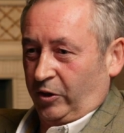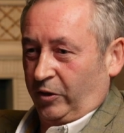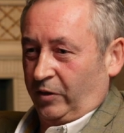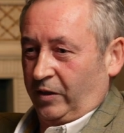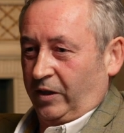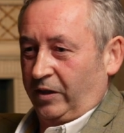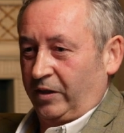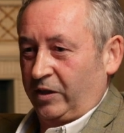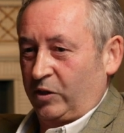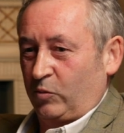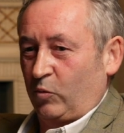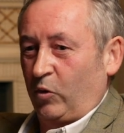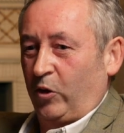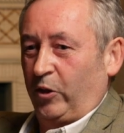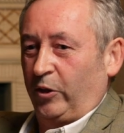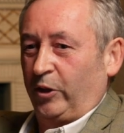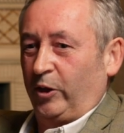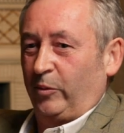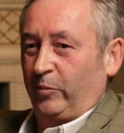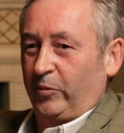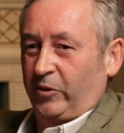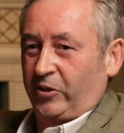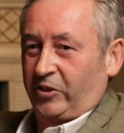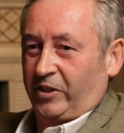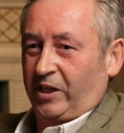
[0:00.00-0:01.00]
out and he's walking
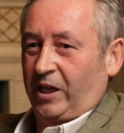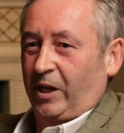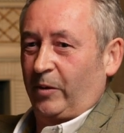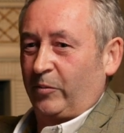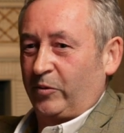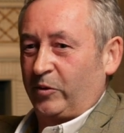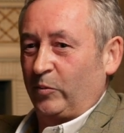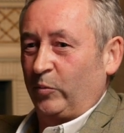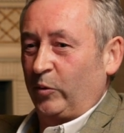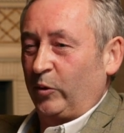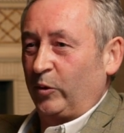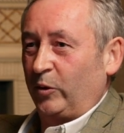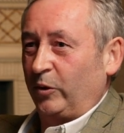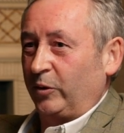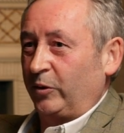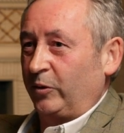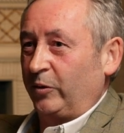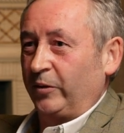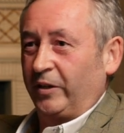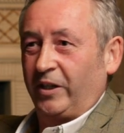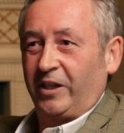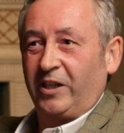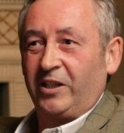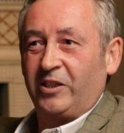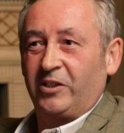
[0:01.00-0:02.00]
up the steps, and we're all
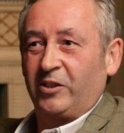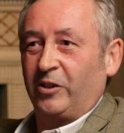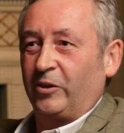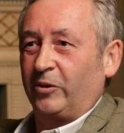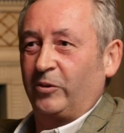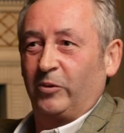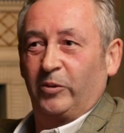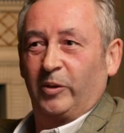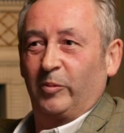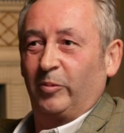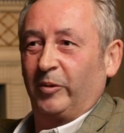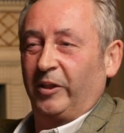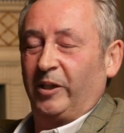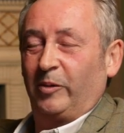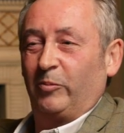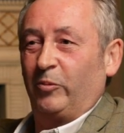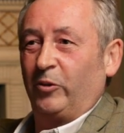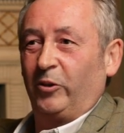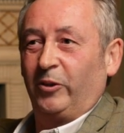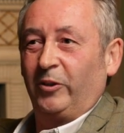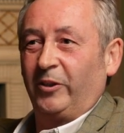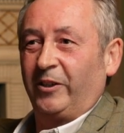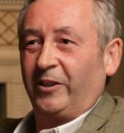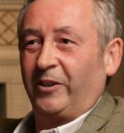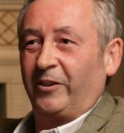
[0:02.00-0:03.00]
going, He's not going to play
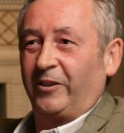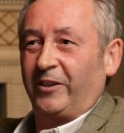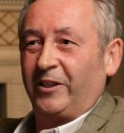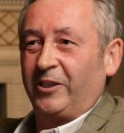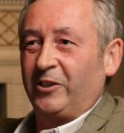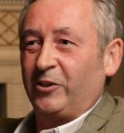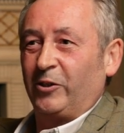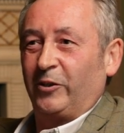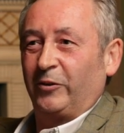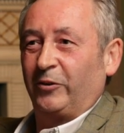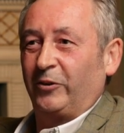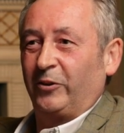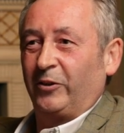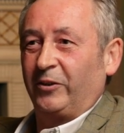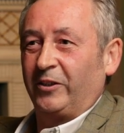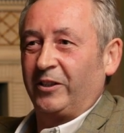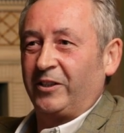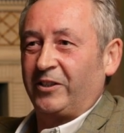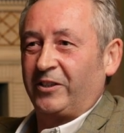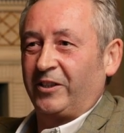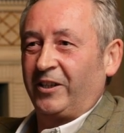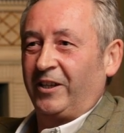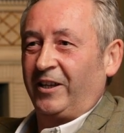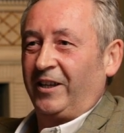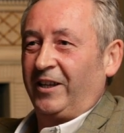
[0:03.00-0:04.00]
ball here. He's not doing
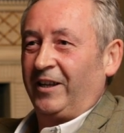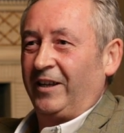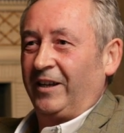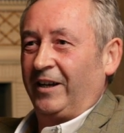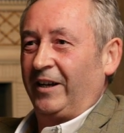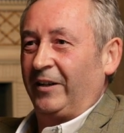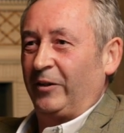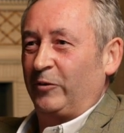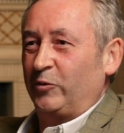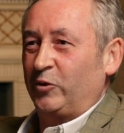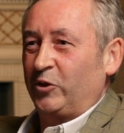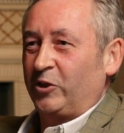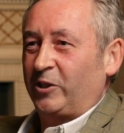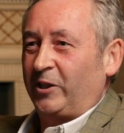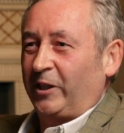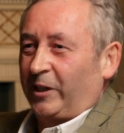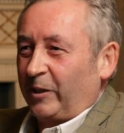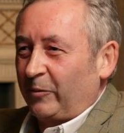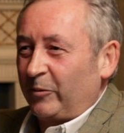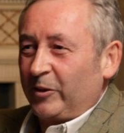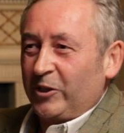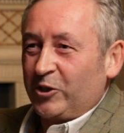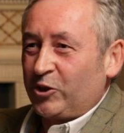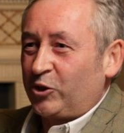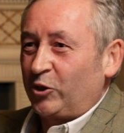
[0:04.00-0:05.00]
this. And there was just like
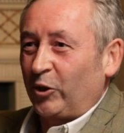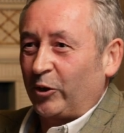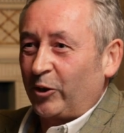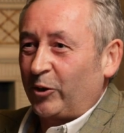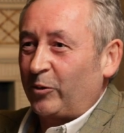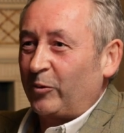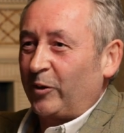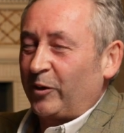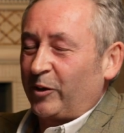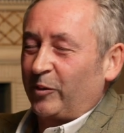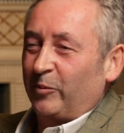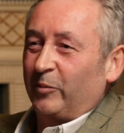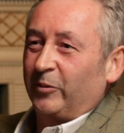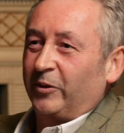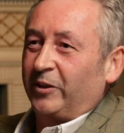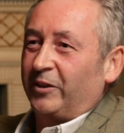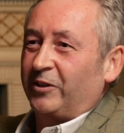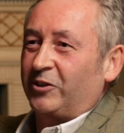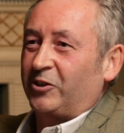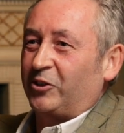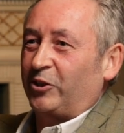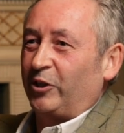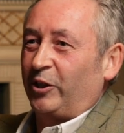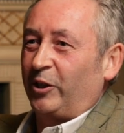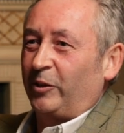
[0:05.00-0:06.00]
a wee shudder with him, and he
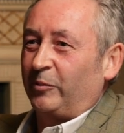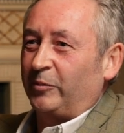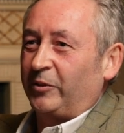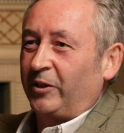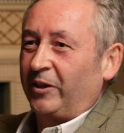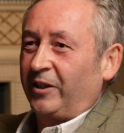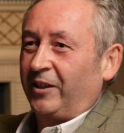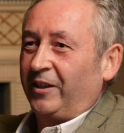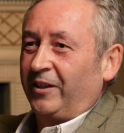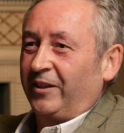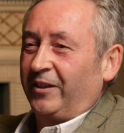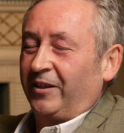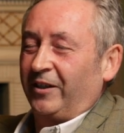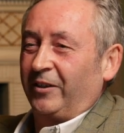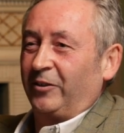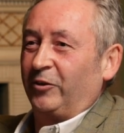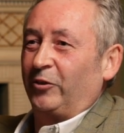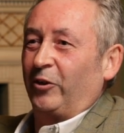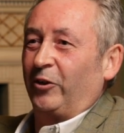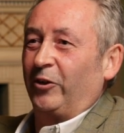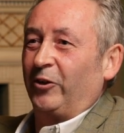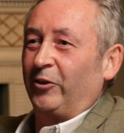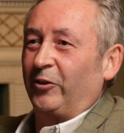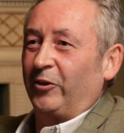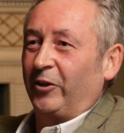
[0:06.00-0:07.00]
stopped and
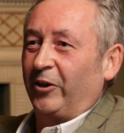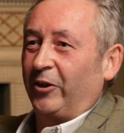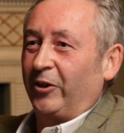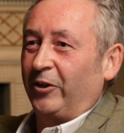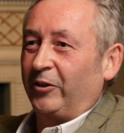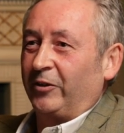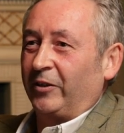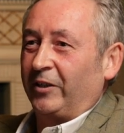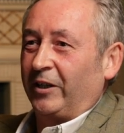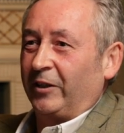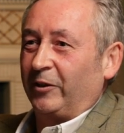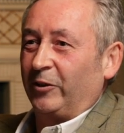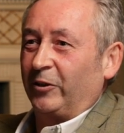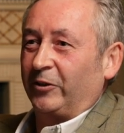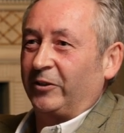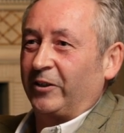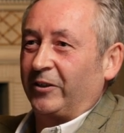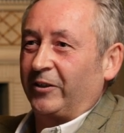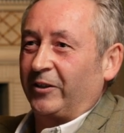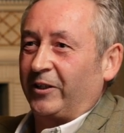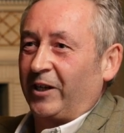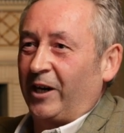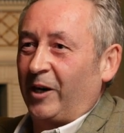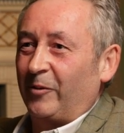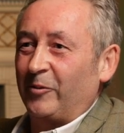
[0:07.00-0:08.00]
turned around and looked at
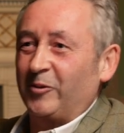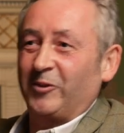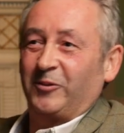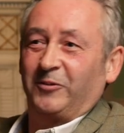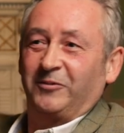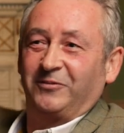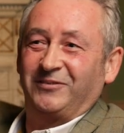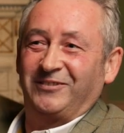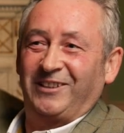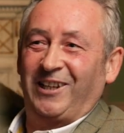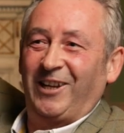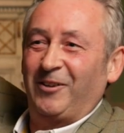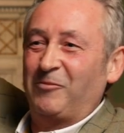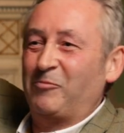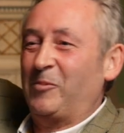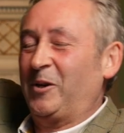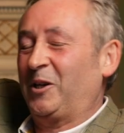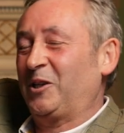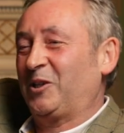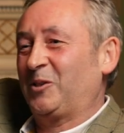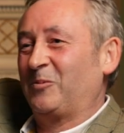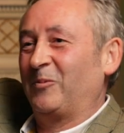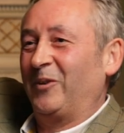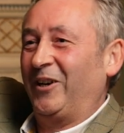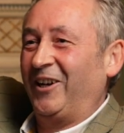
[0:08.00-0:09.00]
the cameras and
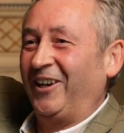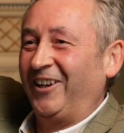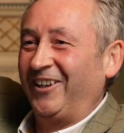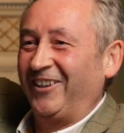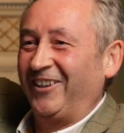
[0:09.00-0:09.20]
big smile,